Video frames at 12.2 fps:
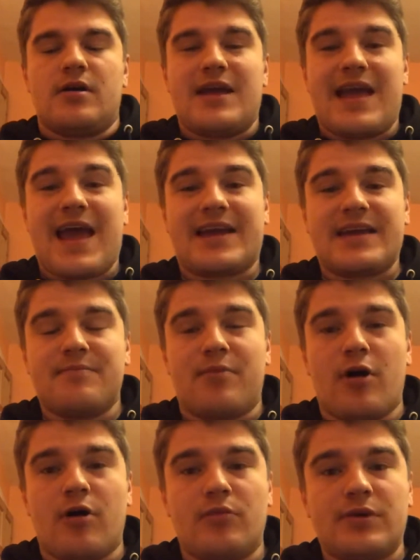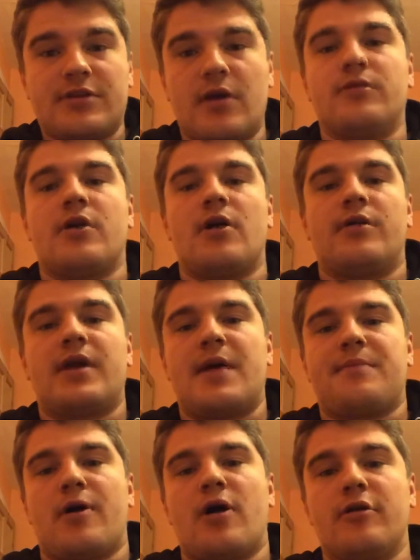Heckingbottom, we don't know
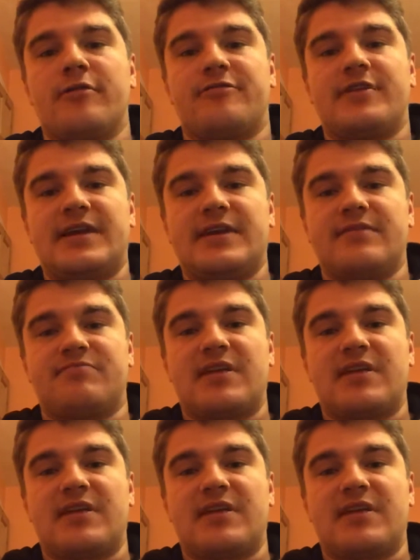yet, but hopefully